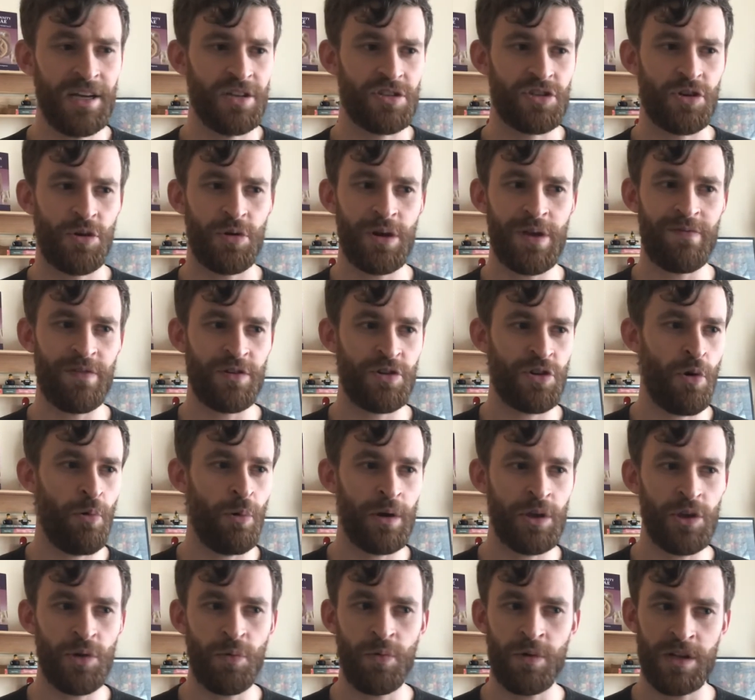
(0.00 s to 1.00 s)
Don't even know
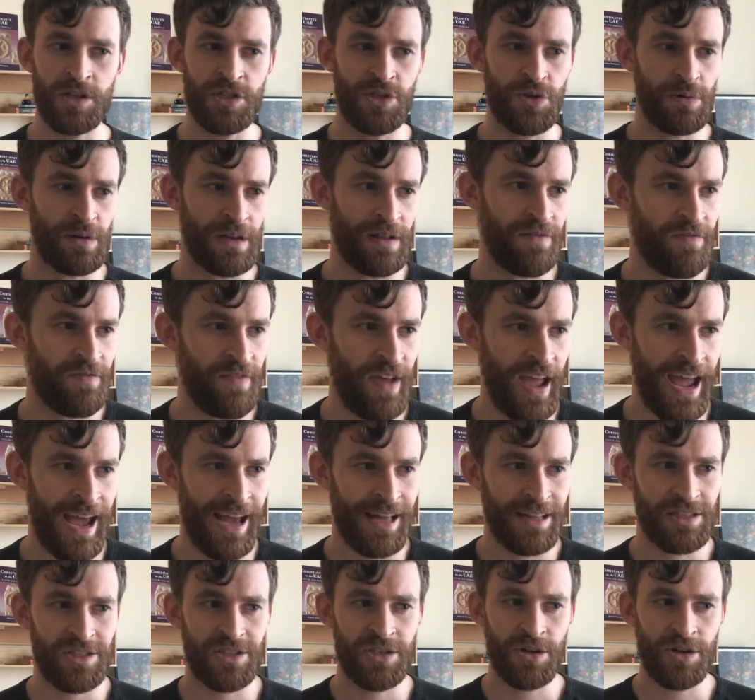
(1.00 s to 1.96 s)
what you want to do in advance.